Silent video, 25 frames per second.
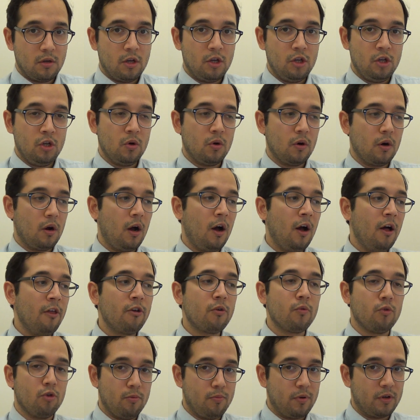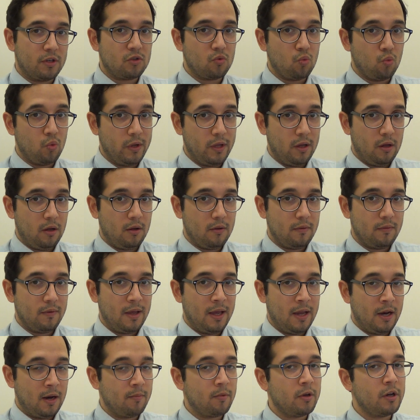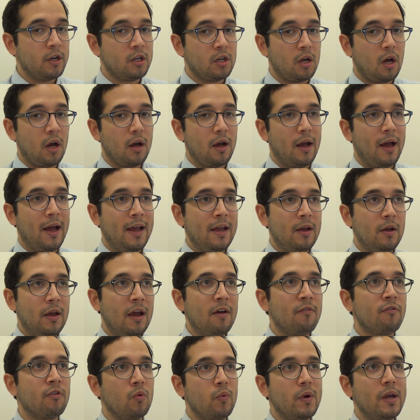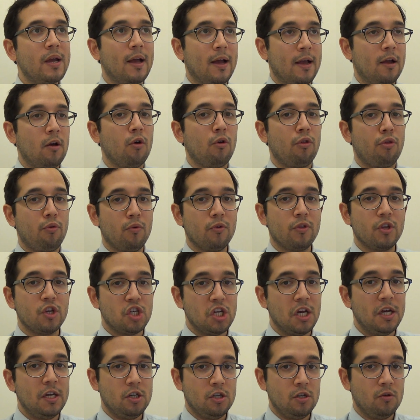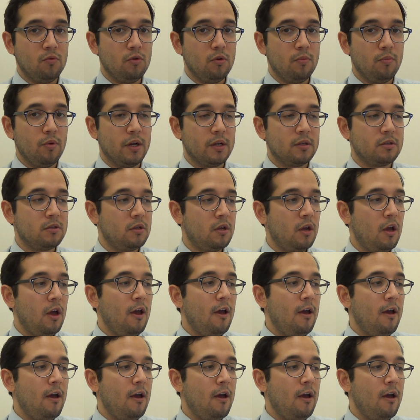Your other rubrics will, and I'm going to talk, every week I go through the changing rubrics.